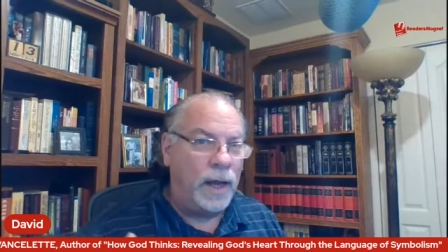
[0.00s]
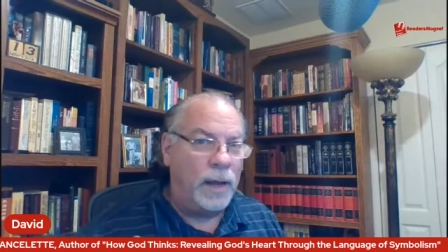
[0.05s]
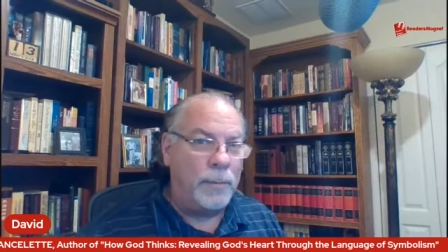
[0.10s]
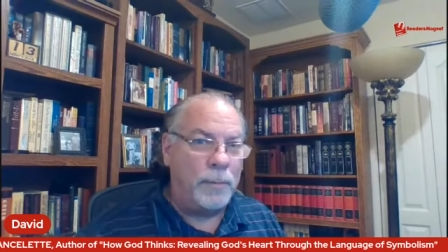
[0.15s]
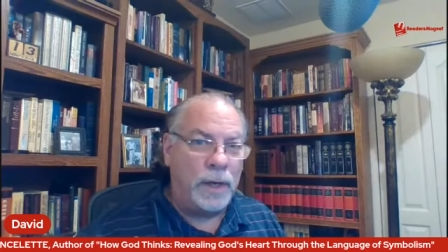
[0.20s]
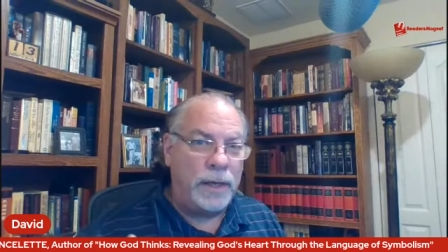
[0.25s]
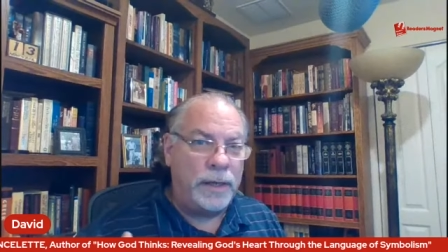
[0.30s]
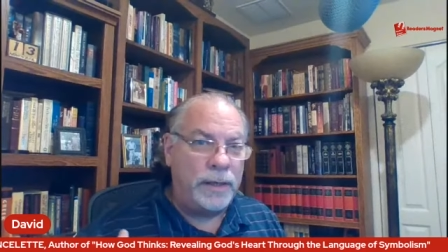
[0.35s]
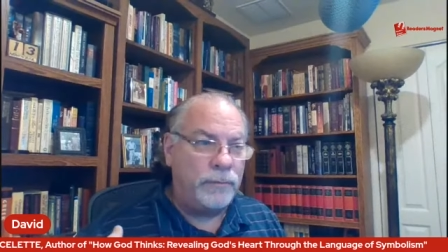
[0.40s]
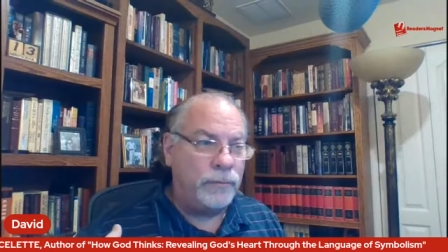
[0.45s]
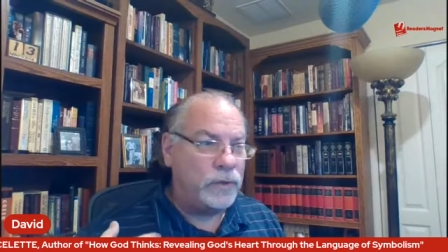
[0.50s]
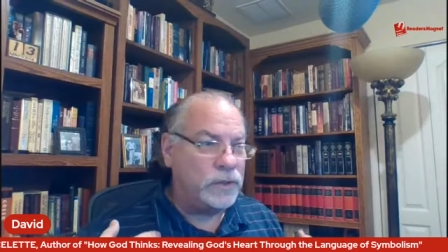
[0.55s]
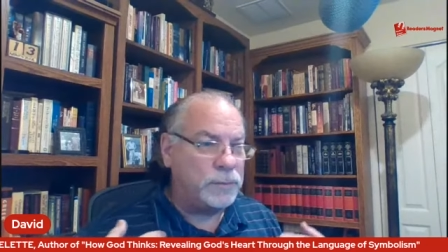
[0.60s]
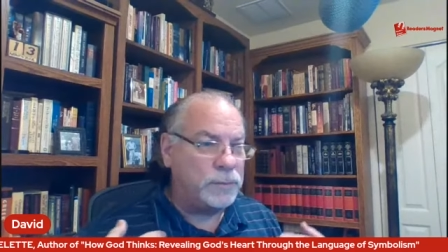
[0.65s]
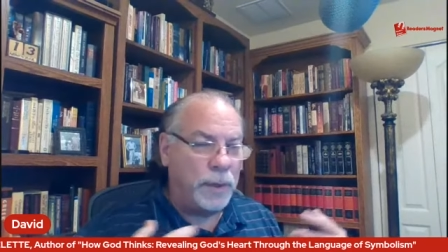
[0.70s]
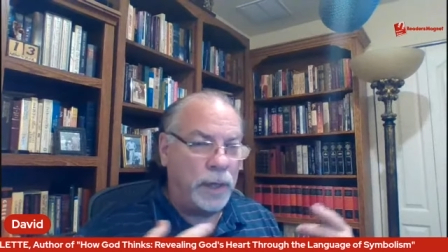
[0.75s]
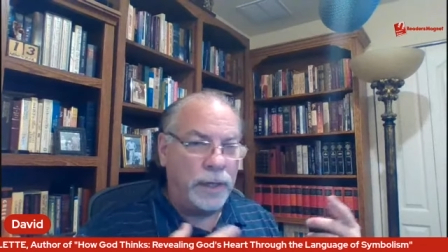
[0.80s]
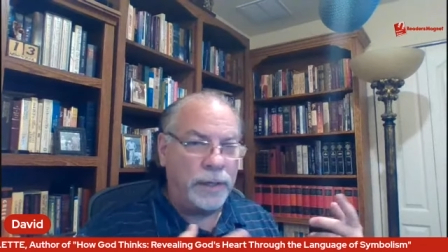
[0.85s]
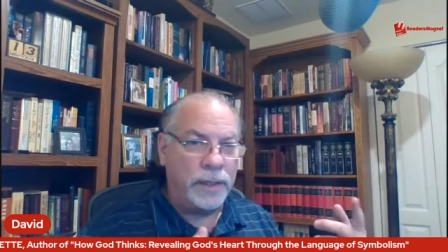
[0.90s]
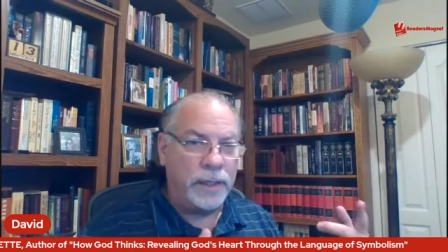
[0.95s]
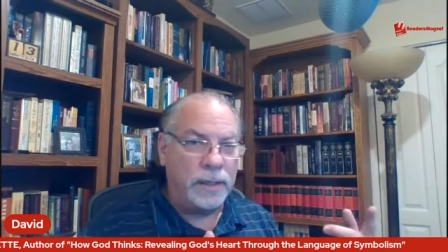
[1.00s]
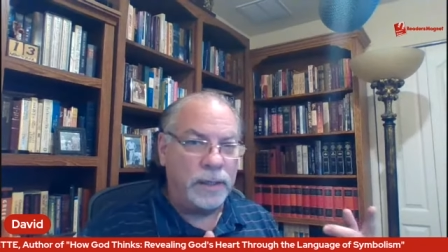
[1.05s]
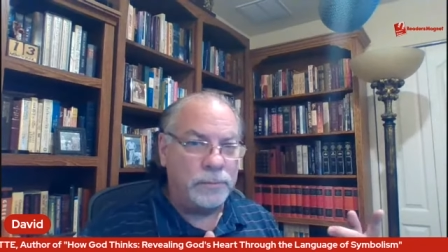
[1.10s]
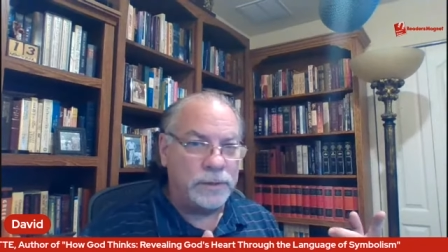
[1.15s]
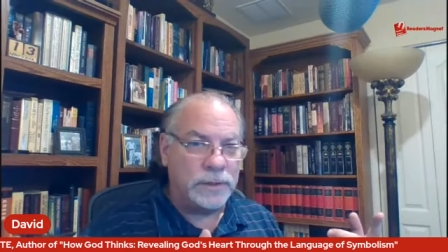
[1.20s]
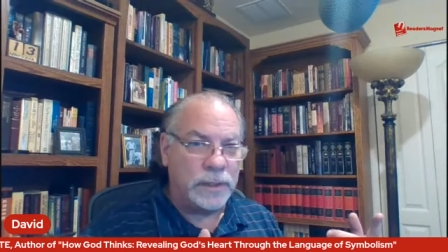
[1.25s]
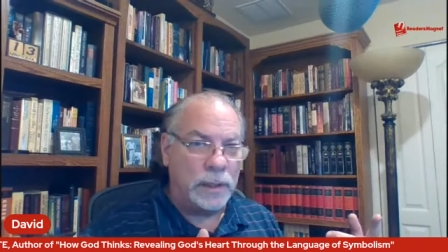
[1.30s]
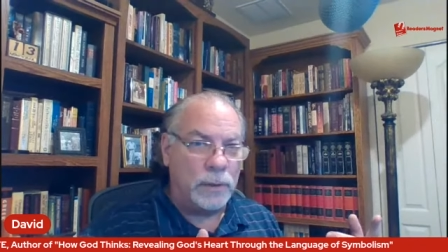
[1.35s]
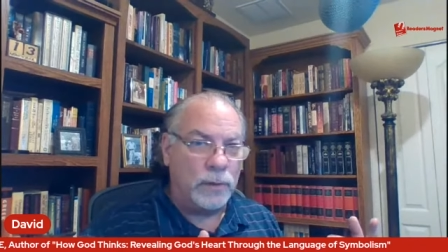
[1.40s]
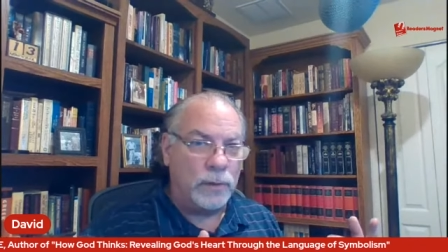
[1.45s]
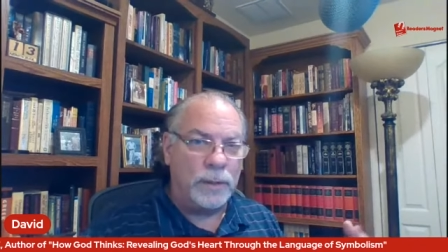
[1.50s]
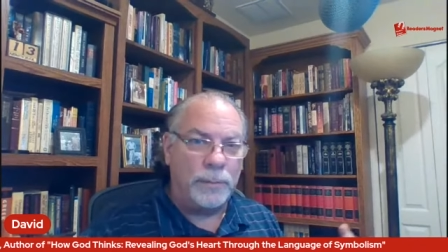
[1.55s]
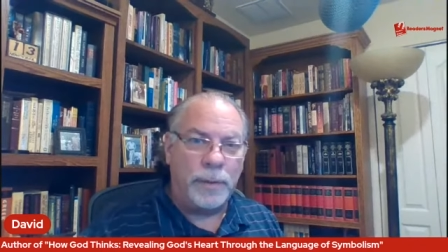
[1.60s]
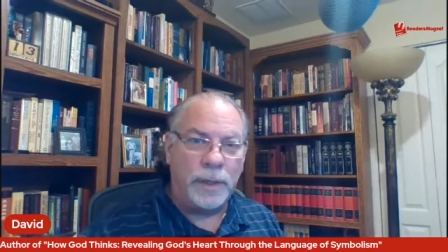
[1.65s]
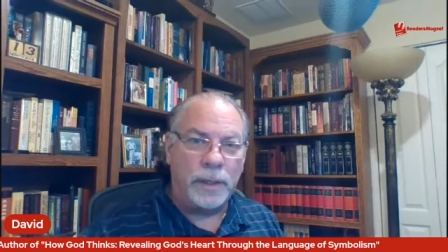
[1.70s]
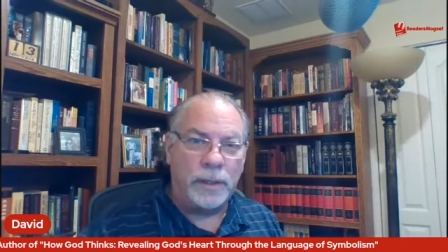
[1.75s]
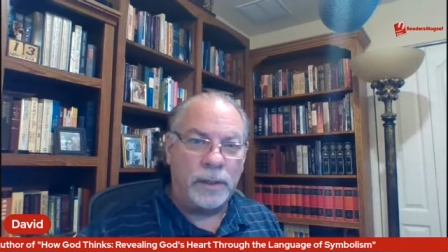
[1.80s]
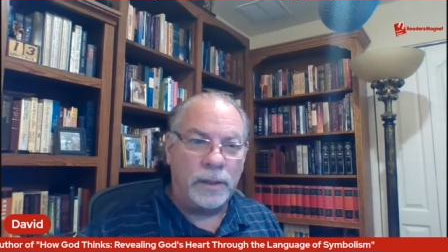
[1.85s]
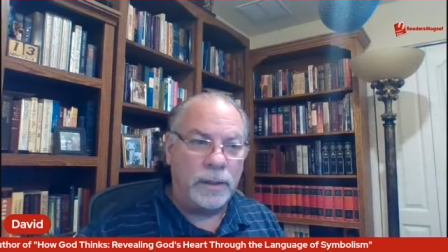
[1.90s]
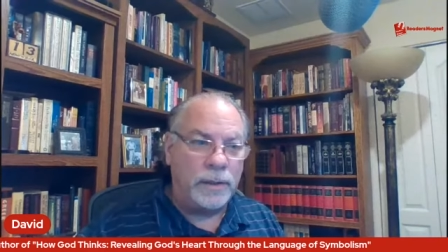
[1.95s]
I might respond to him slowly,
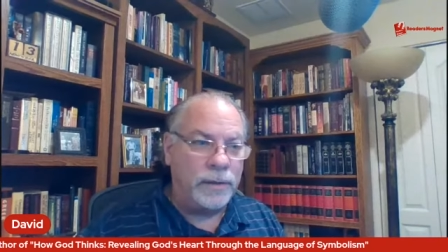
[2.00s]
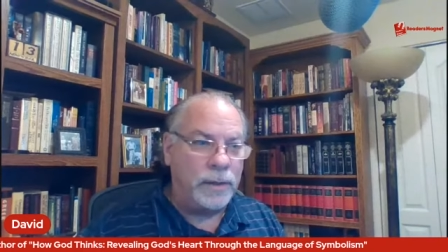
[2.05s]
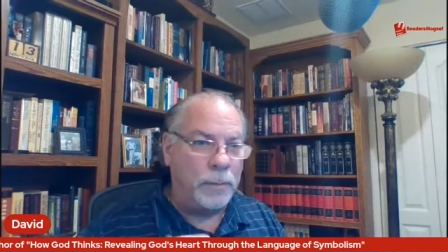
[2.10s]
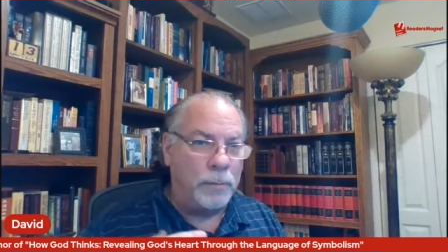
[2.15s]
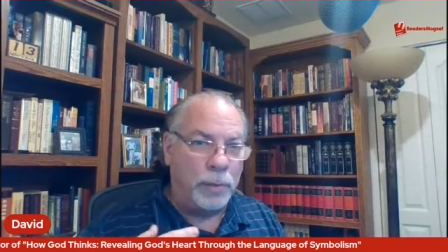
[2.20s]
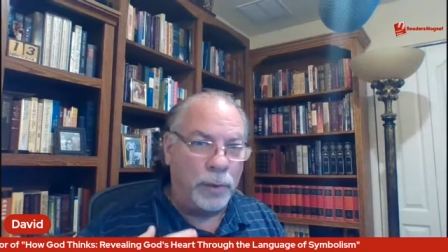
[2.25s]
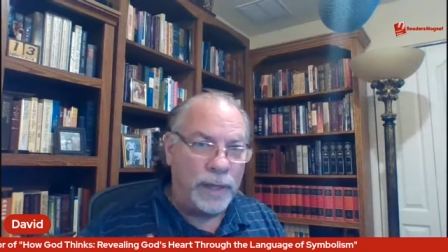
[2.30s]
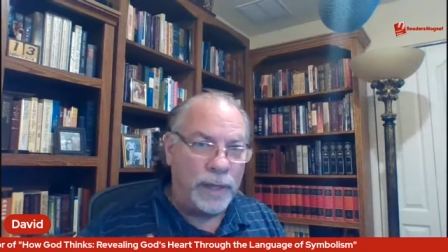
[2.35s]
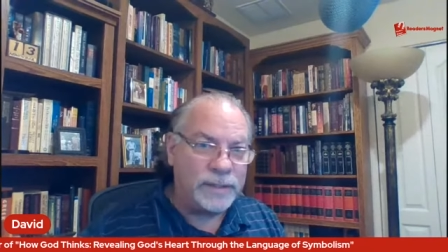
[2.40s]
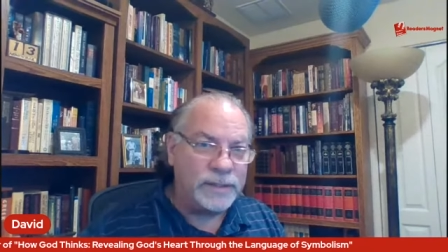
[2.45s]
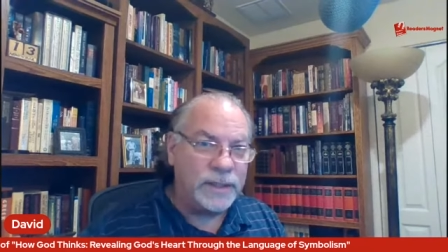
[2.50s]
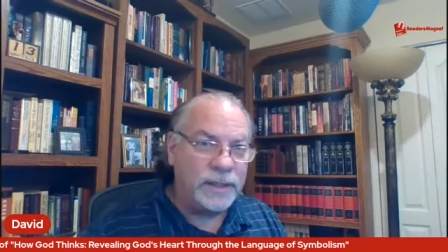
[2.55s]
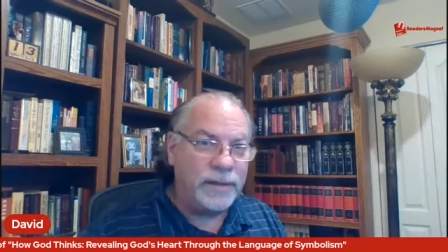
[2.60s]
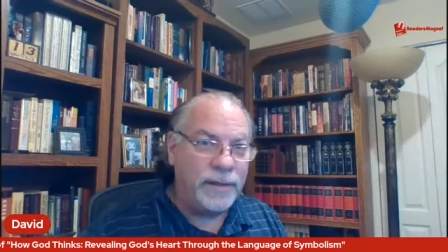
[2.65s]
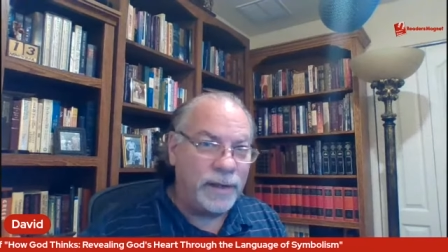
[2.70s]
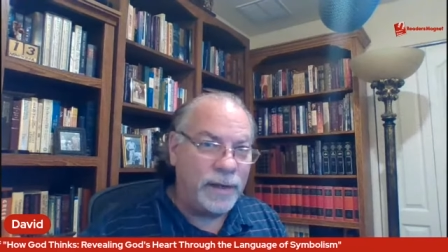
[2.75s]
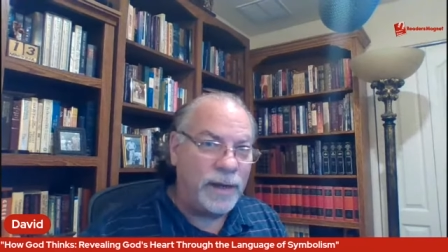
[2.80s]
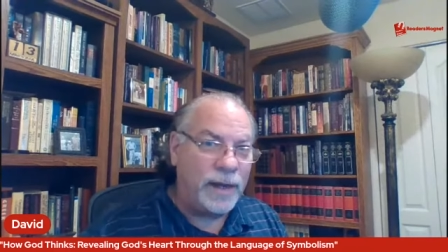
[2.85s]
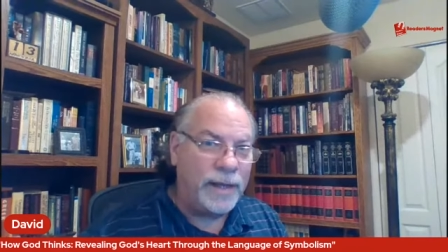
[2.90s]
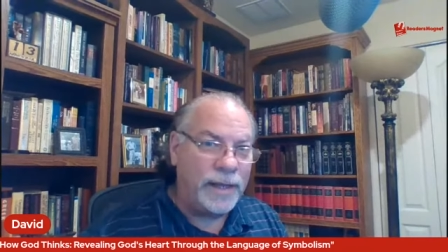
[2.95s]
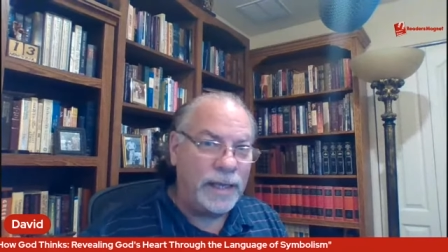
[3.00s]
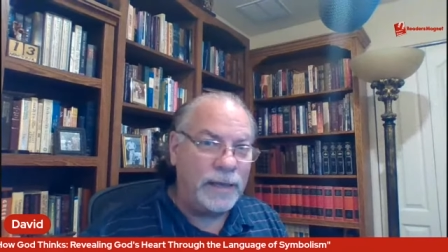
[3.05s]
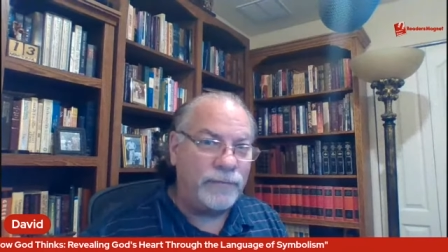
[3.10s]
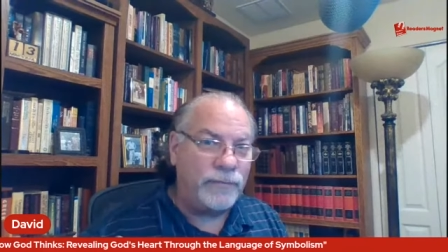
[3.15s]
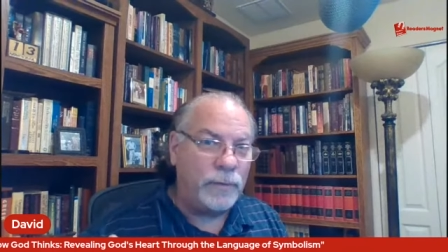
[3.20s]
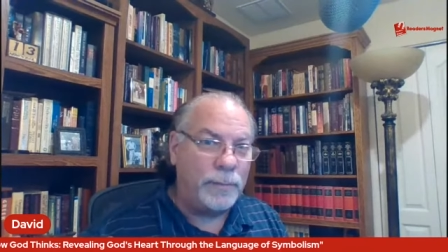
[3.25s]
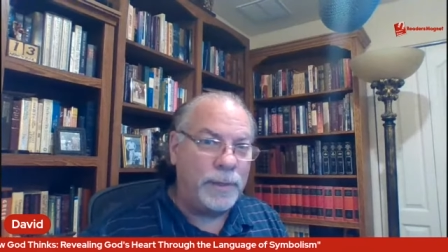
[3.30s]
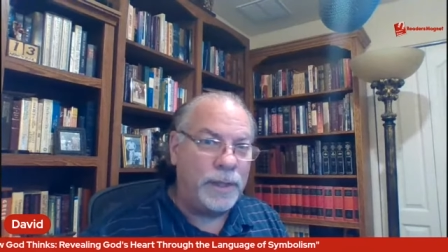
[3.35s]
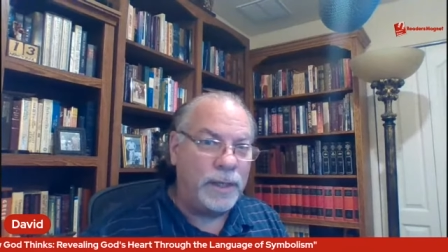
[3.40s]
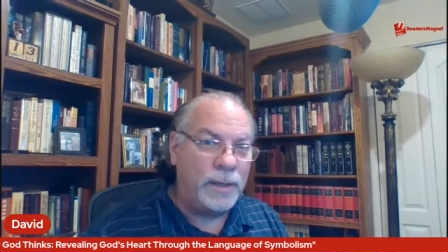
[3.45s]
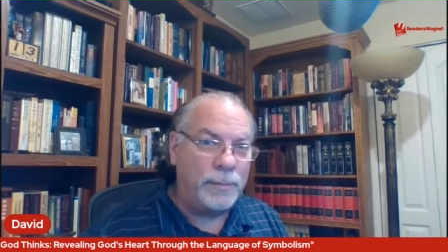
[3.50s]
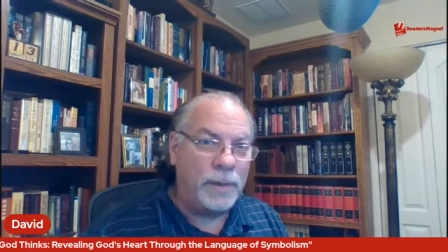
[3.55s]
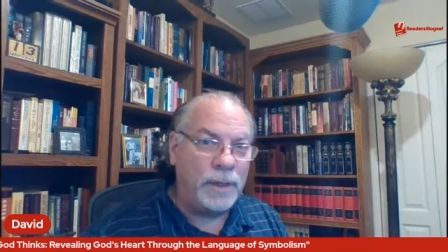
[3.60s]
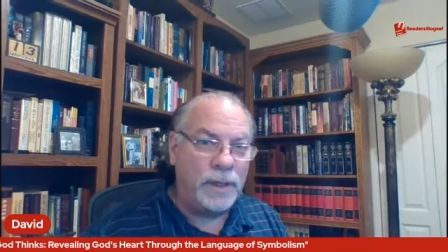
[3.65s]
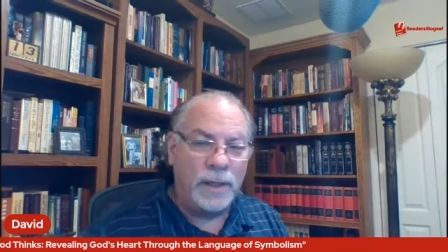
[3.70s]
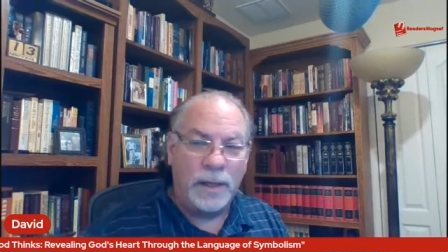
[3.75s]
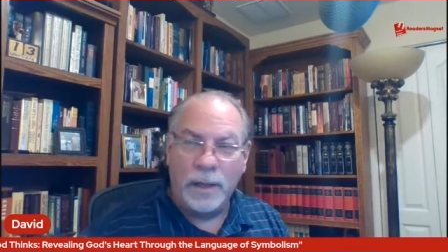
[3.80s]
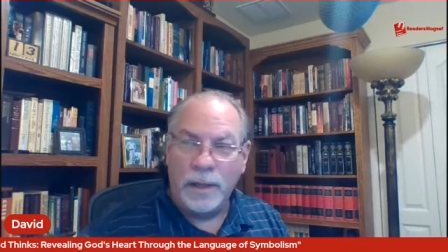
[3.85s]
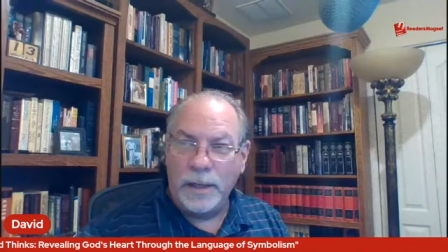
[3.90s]
but the blessing that I get from him